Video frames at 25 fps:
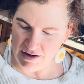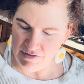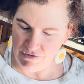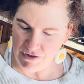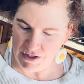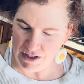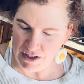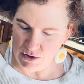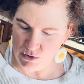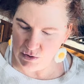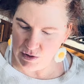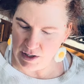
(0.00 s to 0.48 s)
of
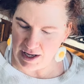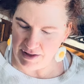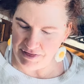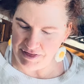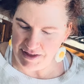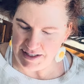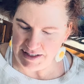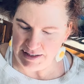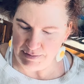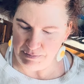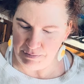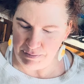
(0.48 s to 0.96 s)
you got
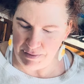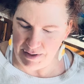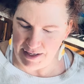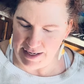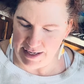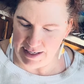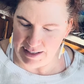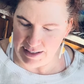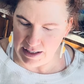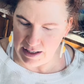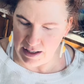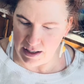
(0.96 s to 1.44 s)
this
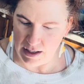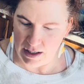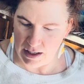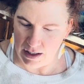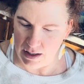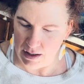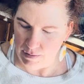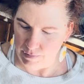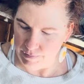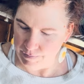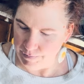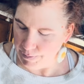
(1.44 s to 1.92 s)
big
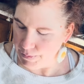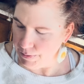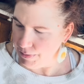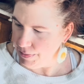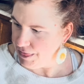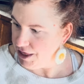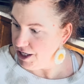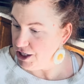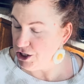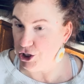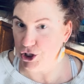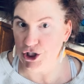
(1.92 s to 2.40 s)

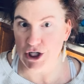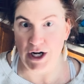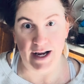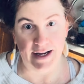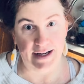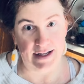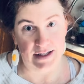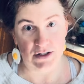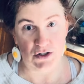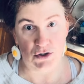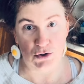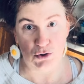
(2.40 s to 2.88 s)

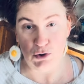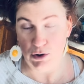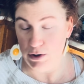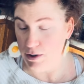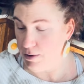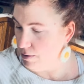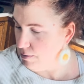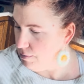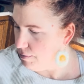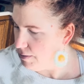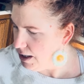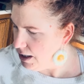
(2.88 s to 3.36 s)
giant
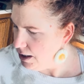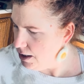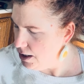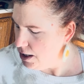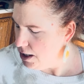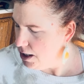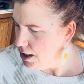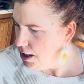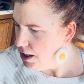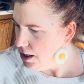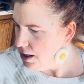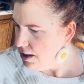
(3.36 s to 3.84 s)
storm
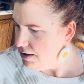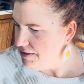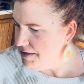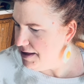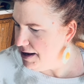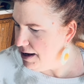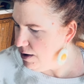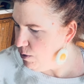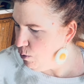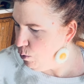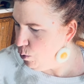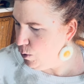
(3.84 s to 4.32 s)

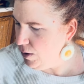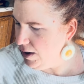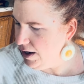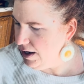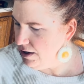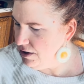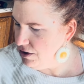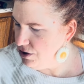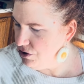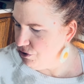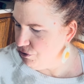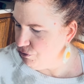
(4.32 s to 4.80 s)
that
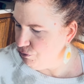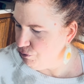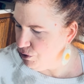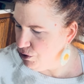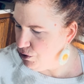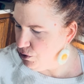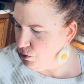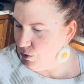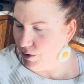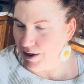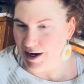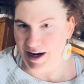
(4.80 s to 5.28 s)
went
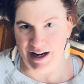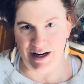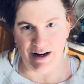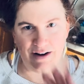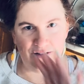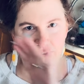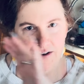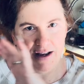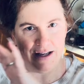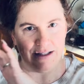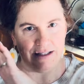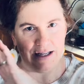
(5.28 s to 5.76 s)
through kind
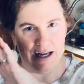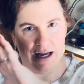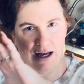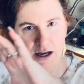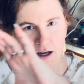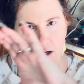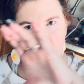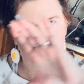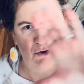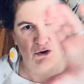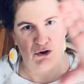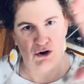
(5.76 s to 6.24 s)
of as a
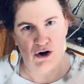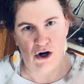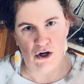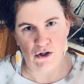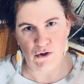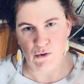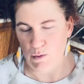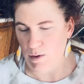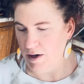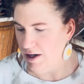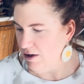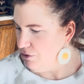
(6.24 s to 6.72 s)

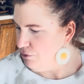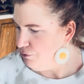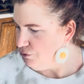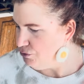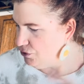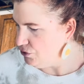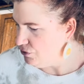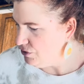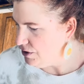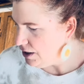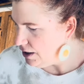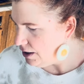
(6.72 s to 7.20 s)
crossway
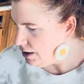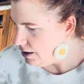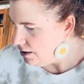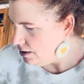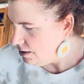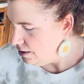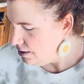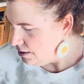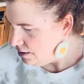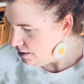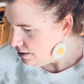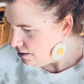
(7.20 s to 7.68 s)
through
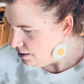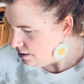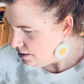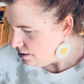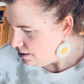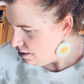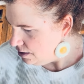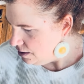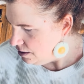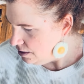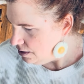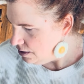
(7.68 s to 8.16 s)

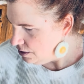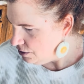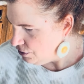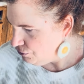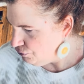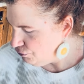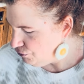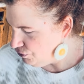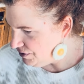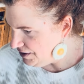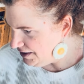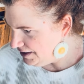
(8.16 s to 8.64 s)

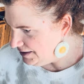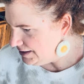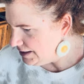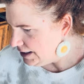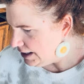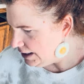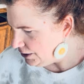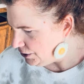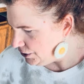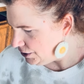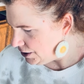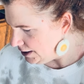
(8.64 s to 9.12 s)
the
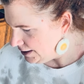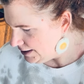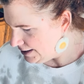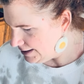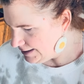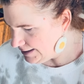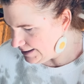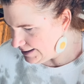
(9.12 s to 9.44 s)
entire United